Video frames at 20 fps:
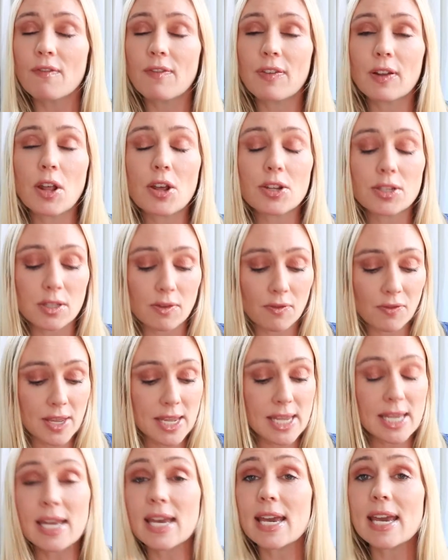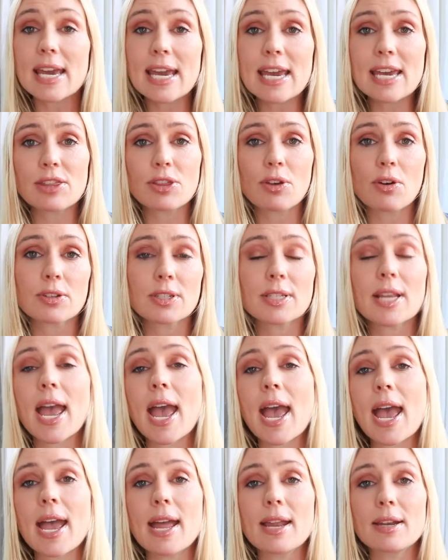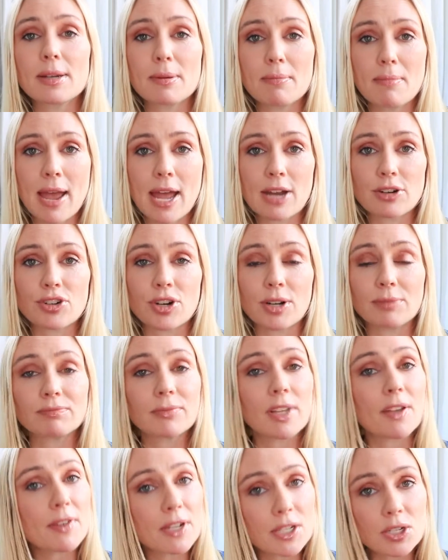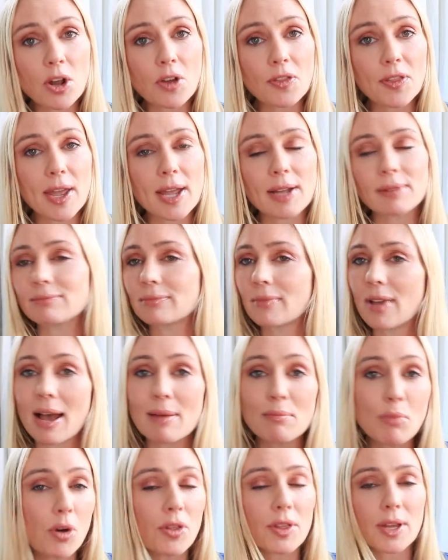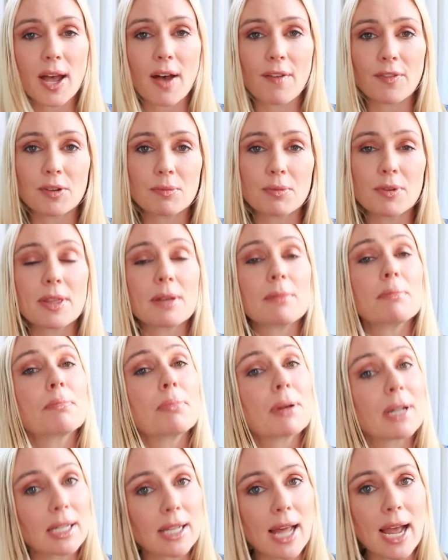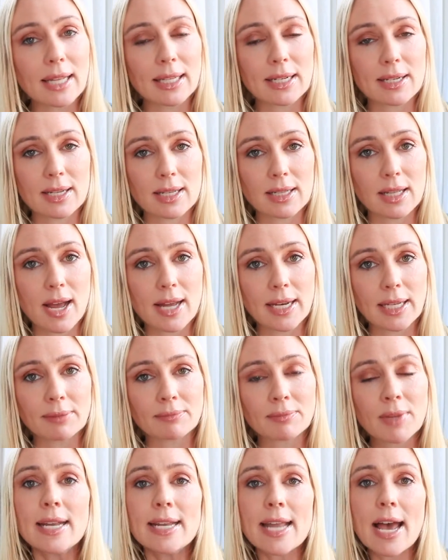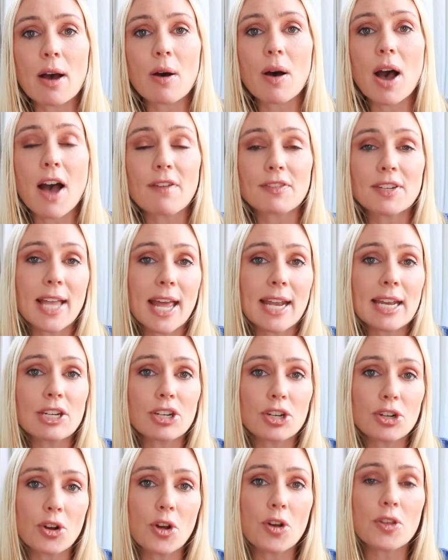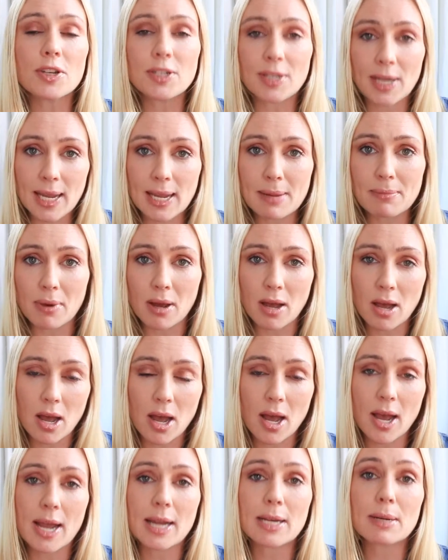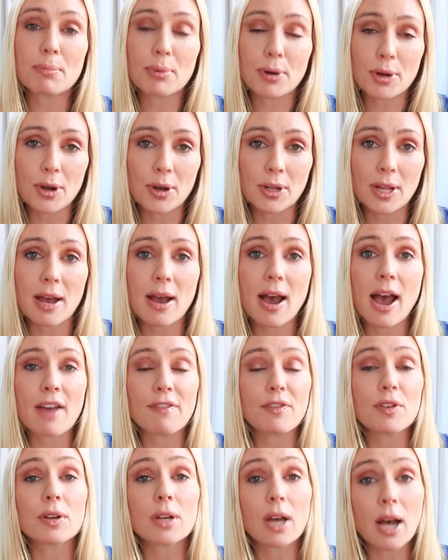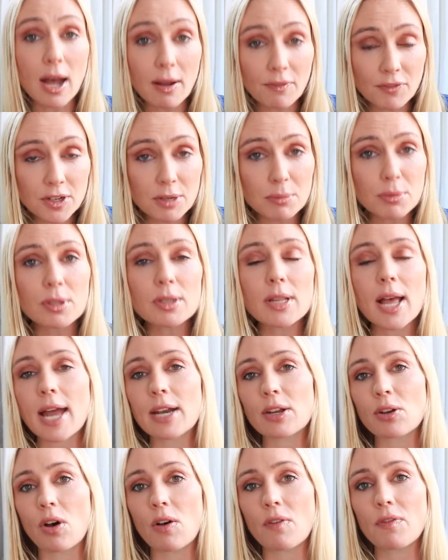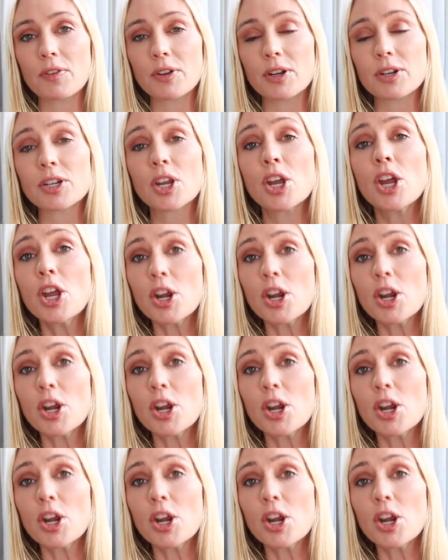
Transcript: philosophy, ethos, and mantra. If it's not there, I'm more than comfortable than politely declining. Now, after getting to know the team behind Perla, I feel comfortable and confident